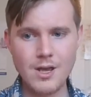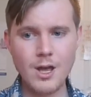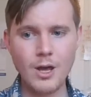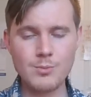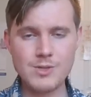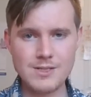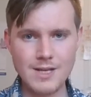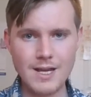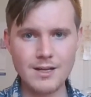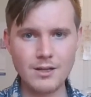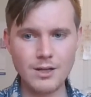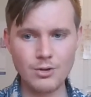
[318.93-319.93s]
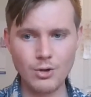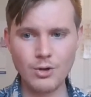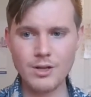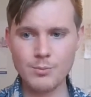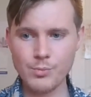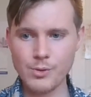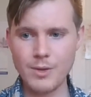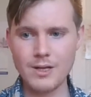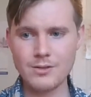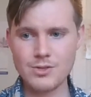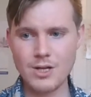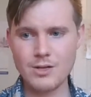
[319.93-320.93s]
Abstaining and not implementing
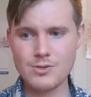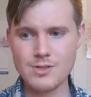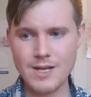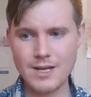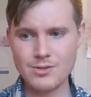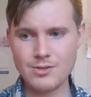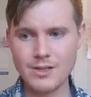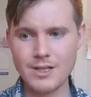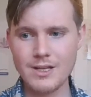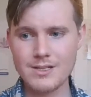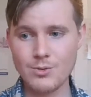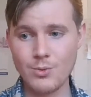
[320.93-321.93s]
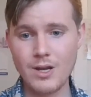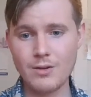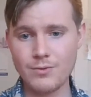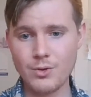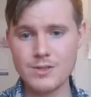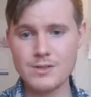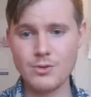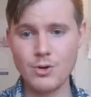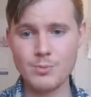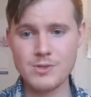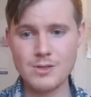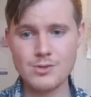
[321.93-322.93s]
changes nationally is a way to voice your
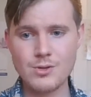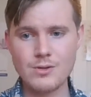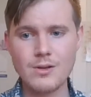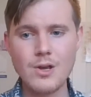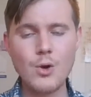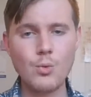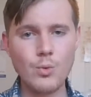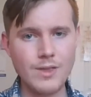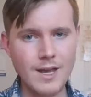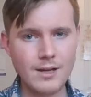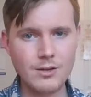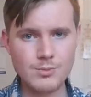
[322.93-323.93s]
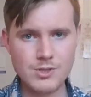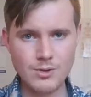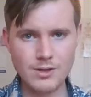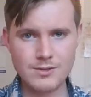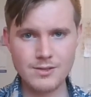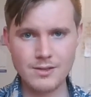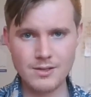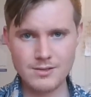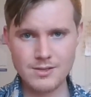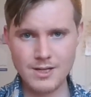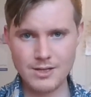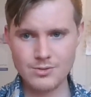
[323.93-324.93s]
opposition without obstructing the
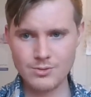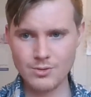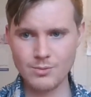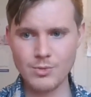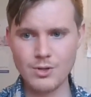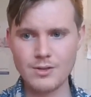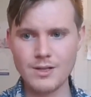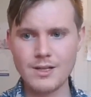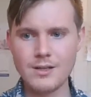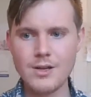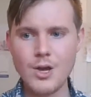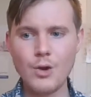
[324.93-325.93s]
international community,